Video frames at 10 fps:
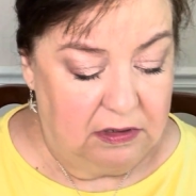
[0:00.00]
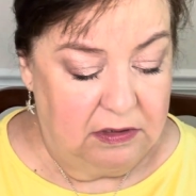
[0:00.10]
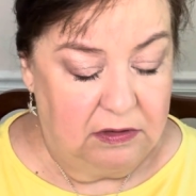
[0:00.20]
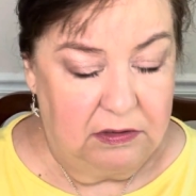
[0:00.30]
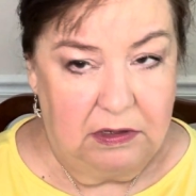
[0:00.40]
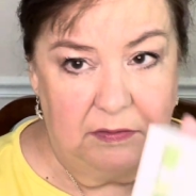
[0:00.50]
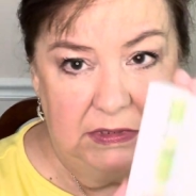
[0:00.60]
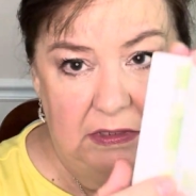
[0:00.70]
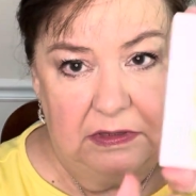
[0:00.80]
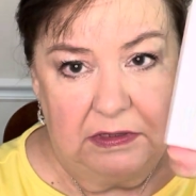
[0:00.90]
it comes
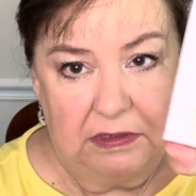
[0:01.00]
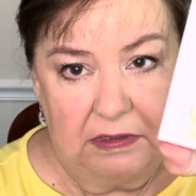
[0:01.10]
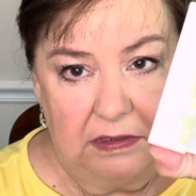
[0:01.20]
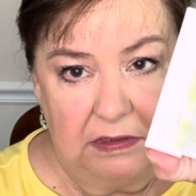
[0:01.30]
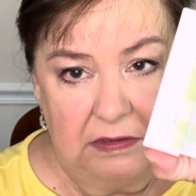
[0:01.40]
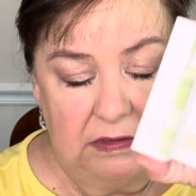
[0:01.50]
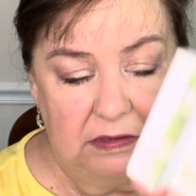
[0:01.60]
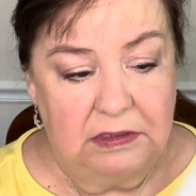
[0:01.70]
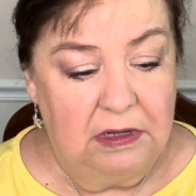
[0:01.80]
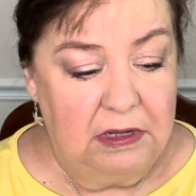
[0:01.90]
in
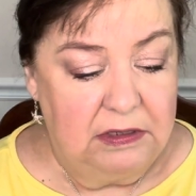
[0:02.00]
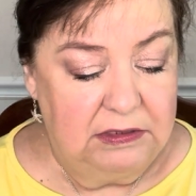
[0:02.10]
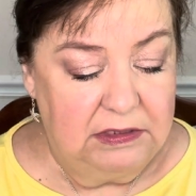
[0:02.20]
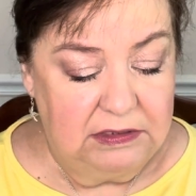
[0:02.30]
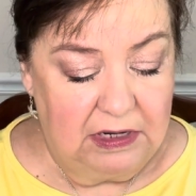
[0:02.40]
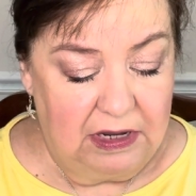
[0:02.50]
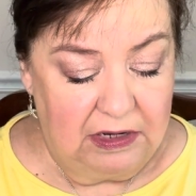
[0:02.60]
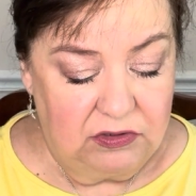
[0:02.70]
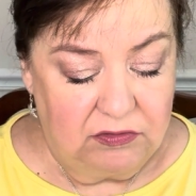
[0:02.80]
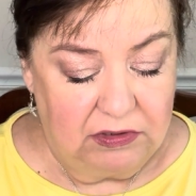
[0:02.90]
this. This is
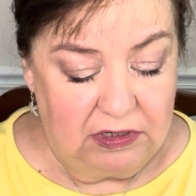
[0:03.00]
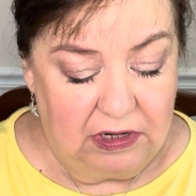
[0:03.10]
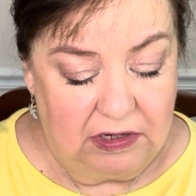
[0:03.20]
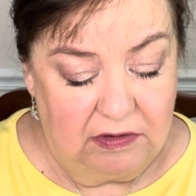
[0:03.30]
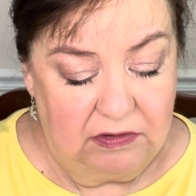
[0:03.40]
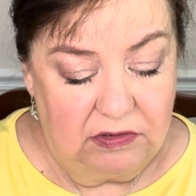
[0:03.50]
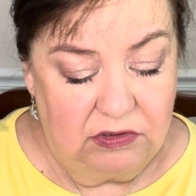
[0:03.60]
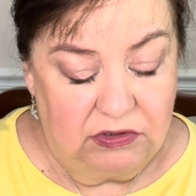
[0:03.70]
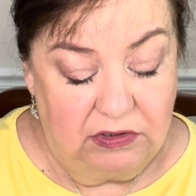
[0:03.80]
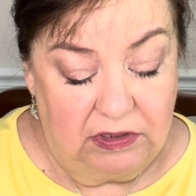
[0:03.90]
actually a
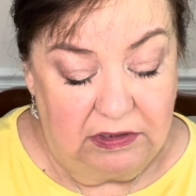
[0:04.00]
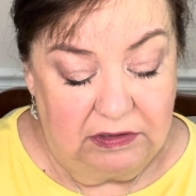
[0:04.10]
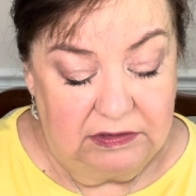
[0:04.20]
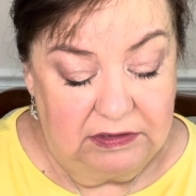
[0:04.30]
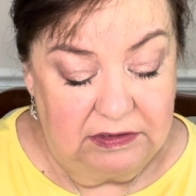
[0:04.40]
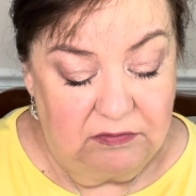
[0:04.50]
deluxe,